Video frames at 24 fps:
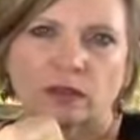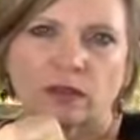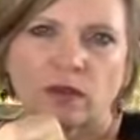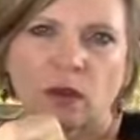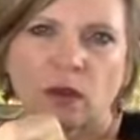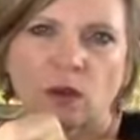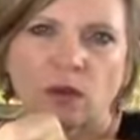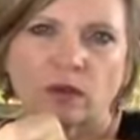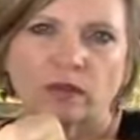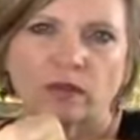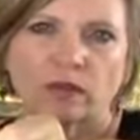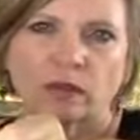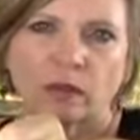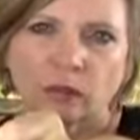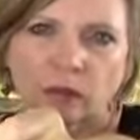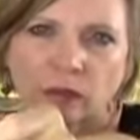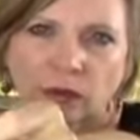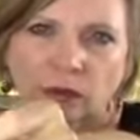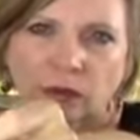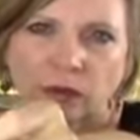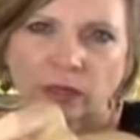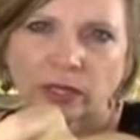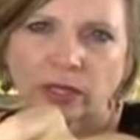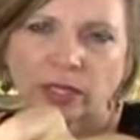So
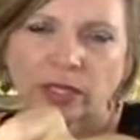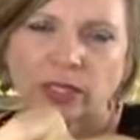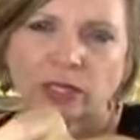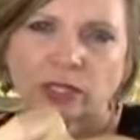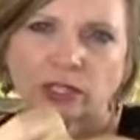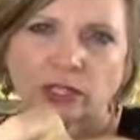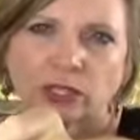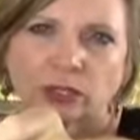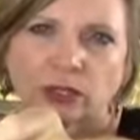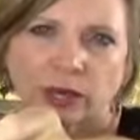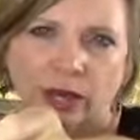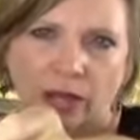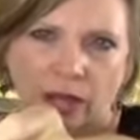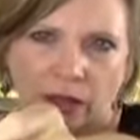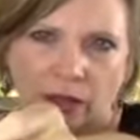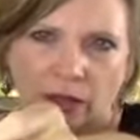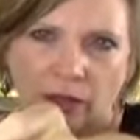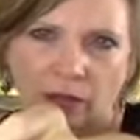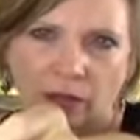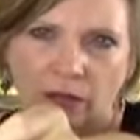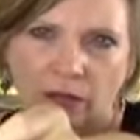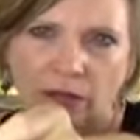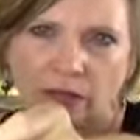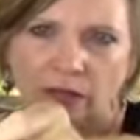something related to your
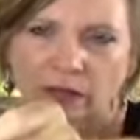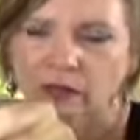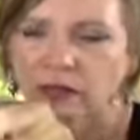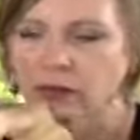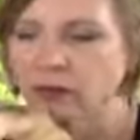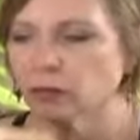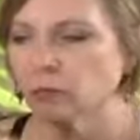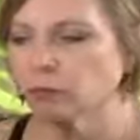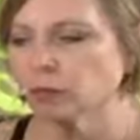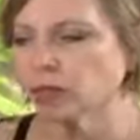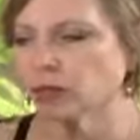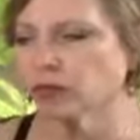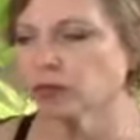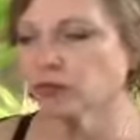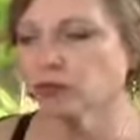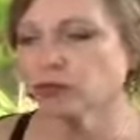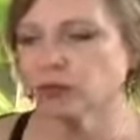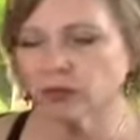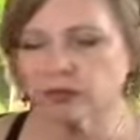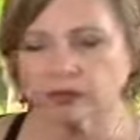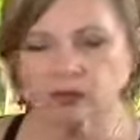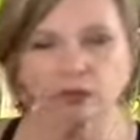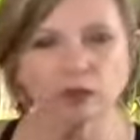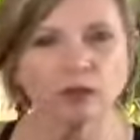health, and this could be
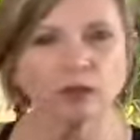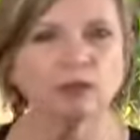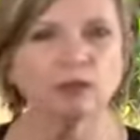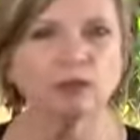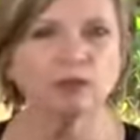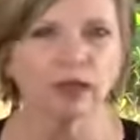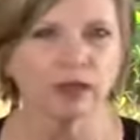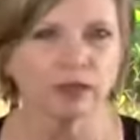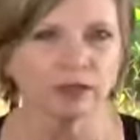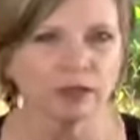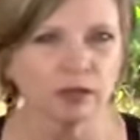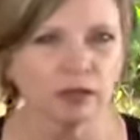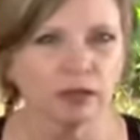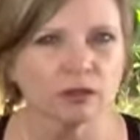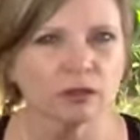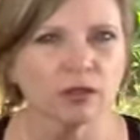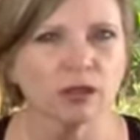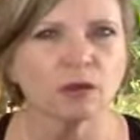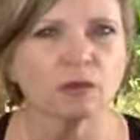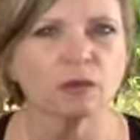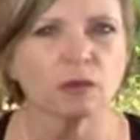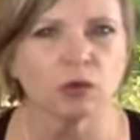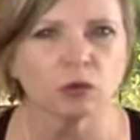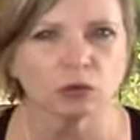physical,
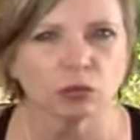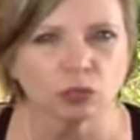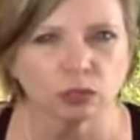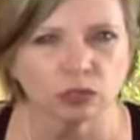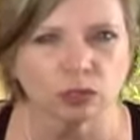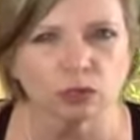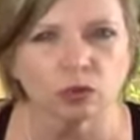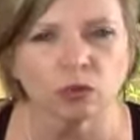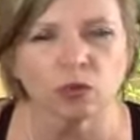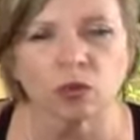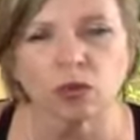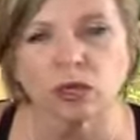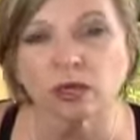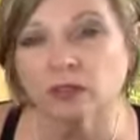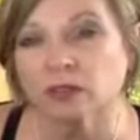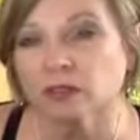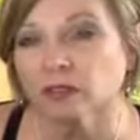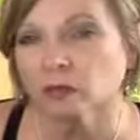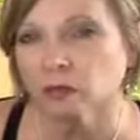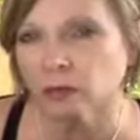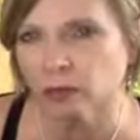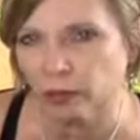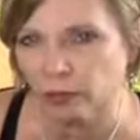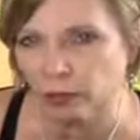mental, emotional, or
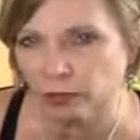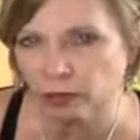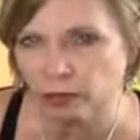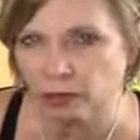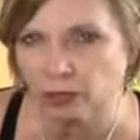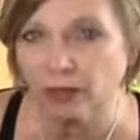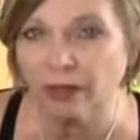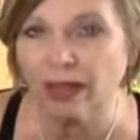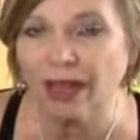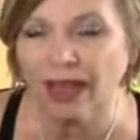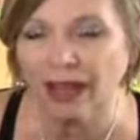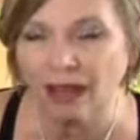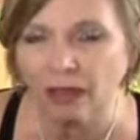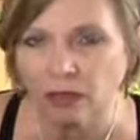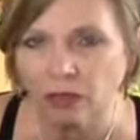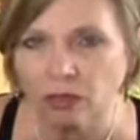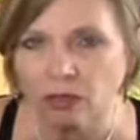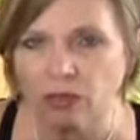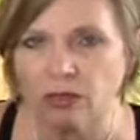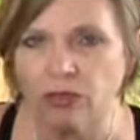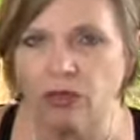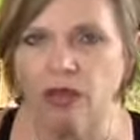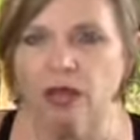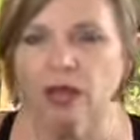spiritual
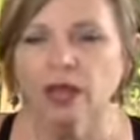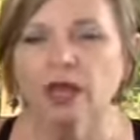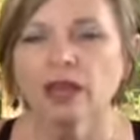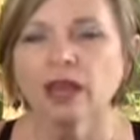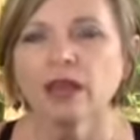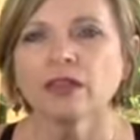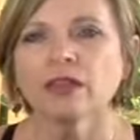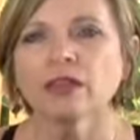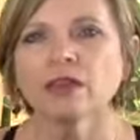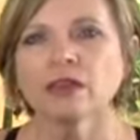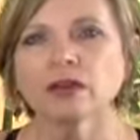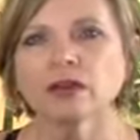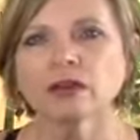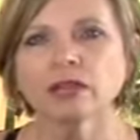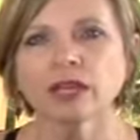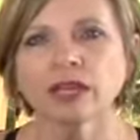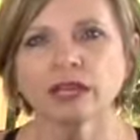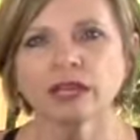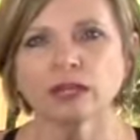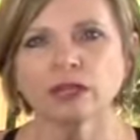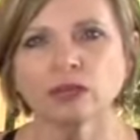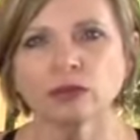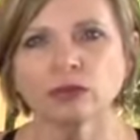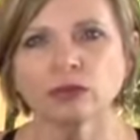health, they're
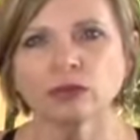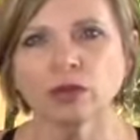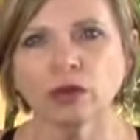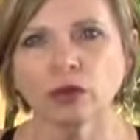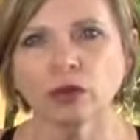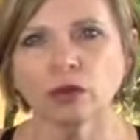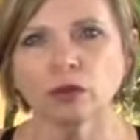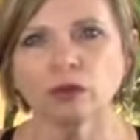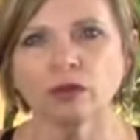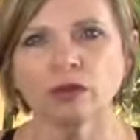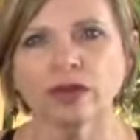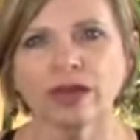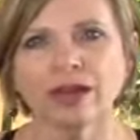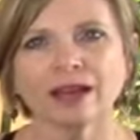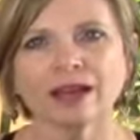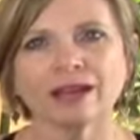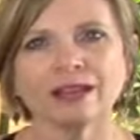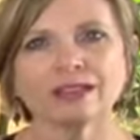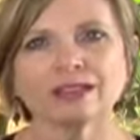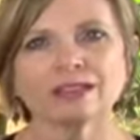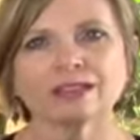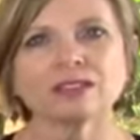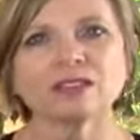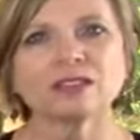letting you know
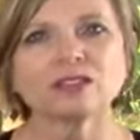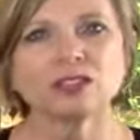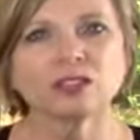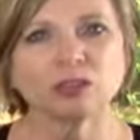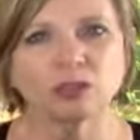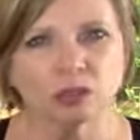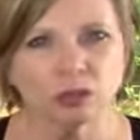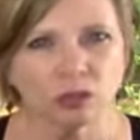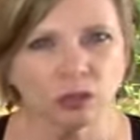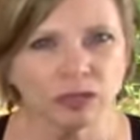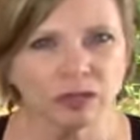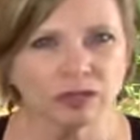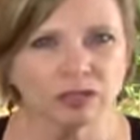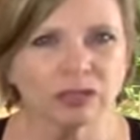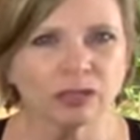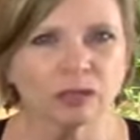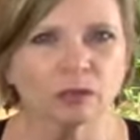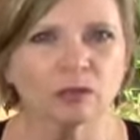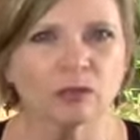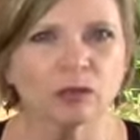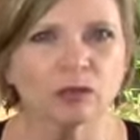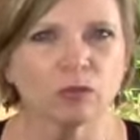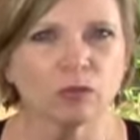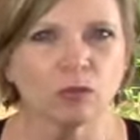that to do a
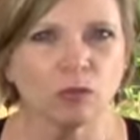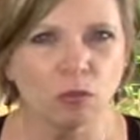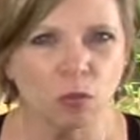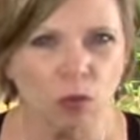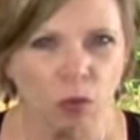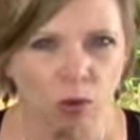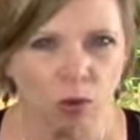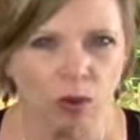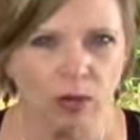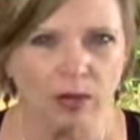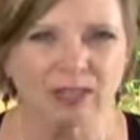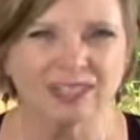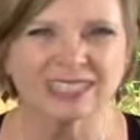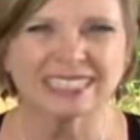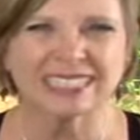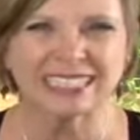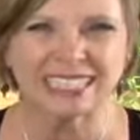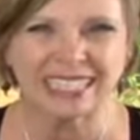little bit more